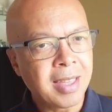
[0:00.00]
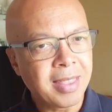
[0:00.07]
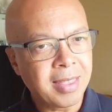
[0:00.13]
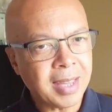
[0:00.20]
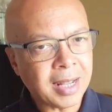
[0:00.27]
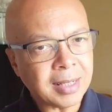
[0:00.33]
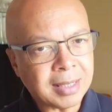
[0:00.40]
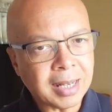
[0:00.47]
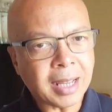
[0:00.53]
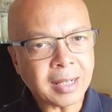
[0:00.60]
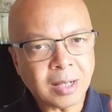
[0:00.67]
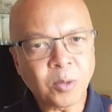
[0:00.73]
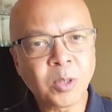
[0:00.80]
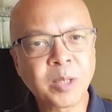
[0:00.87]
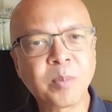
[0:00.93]
That
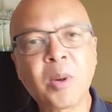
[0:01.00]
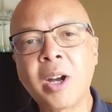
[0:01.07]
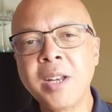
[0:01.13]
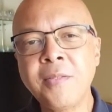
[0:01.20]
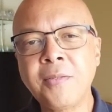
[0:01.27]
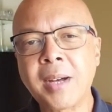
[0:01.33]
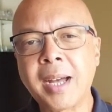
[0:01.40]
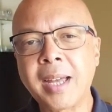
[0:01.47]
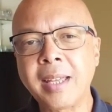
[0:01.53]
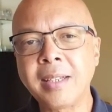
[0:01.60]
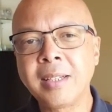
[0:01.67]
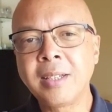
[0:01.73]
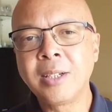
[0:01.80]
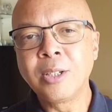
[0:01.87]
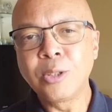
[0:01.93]
title was
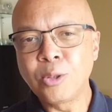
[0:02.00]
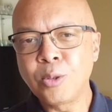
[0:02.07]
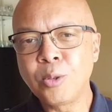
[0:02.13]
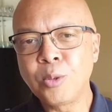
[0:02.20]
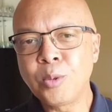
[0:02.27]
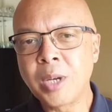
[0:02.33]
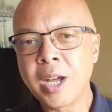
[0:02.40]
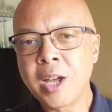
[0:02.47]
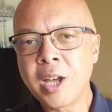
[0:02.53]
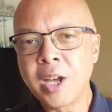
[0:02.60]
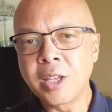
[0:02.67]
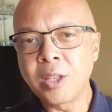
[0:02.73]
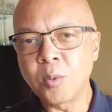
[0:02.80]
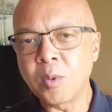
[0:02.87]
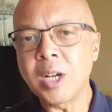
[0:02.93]
modified to
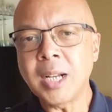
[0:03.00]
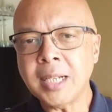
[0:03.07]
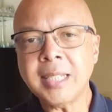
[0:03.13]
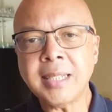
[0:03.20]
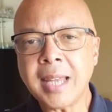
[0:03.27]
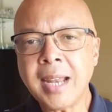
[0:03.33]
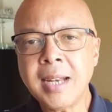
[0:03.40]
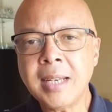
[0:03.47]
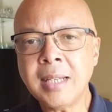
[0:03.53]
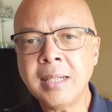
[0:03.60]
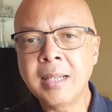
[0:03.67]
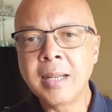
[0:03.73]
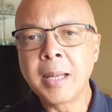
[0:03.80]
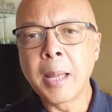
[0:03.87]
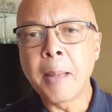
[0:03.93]
"The World Has
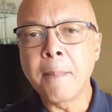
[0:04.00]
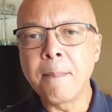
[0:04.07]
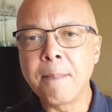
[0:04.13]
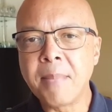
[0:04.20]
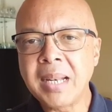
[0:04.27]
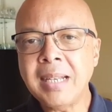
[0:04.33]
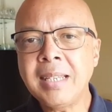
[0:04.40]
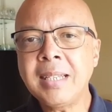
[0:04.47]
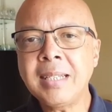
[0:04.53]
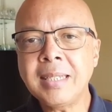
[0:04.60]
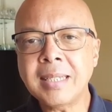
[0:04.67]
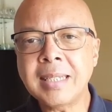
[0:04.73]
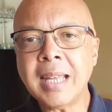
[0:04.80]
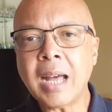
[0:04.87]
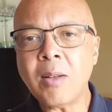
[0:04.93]
Ended,
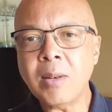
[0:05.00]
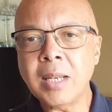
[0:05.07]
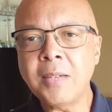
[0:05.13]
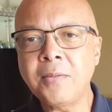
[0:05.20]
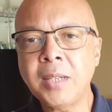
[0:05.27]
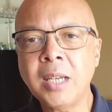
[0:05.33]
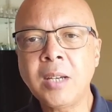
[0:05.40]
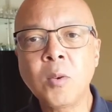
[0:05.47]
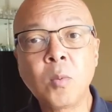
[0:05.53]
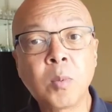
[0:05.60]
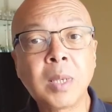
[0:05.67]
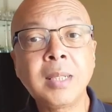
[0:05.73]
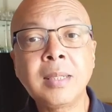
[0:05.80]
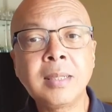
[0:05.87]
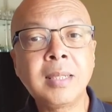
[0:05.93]
Millions Now Living
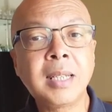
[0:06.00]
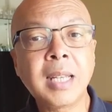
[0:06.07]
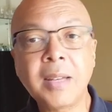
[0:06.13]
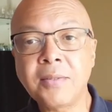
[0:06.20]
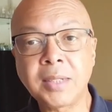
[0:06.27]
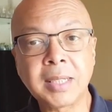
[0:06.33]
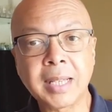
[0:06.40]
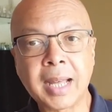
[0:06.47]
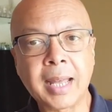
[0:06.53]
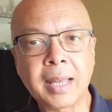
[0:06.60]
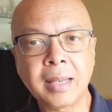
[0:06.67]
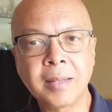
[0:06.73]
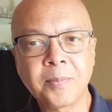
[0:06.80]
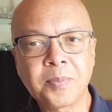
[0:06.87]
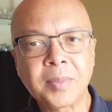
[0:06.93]
Will Never
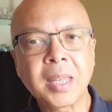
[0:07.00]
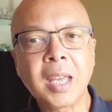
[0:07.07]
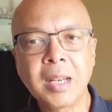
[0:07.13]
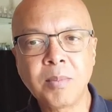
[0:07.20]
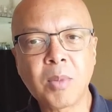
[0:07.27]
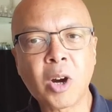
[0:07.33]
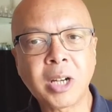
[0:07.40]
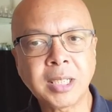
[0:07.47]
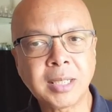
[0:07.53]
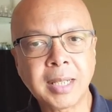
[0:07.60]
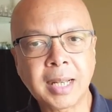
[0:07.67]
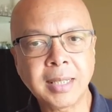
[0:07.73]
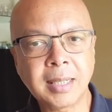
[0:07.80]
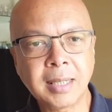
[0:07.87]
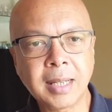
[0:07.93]
Die" in March
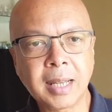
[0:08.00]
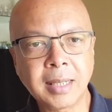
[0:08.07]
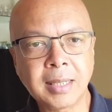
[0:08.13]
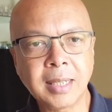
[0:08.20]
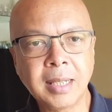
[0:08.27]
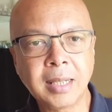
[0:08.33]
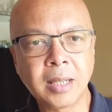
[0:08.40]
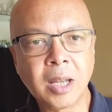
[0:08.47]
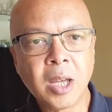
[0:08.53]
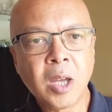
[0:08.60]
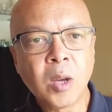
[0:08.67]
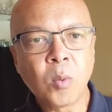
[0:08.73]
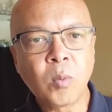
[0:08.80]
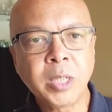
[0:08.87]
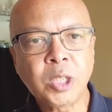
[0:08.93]
nineteen eighteen,
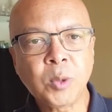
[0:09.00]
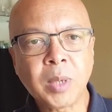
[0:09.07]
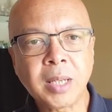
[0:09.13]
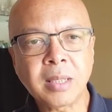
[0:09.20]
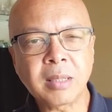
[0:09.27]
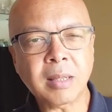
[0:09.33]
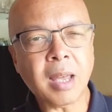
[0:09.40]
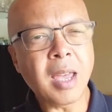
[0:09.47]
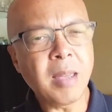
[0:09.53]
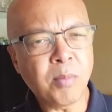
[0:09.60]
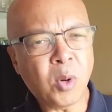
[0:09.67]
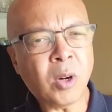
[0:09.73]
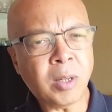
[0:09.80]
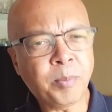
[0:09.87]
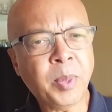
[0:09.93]
which was a
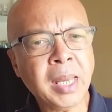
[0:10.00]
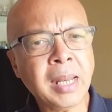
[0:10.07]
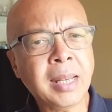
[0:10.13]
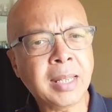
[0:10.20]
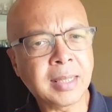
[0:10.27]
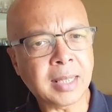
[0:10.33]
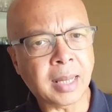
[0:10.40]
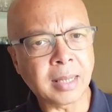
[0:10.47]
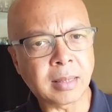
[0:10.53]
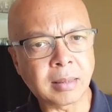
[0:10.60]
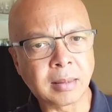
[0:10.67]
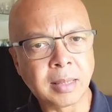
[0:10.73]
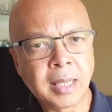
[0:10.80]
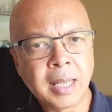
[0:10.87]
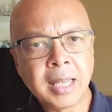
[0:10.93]
more appealing
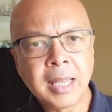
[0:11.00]
title.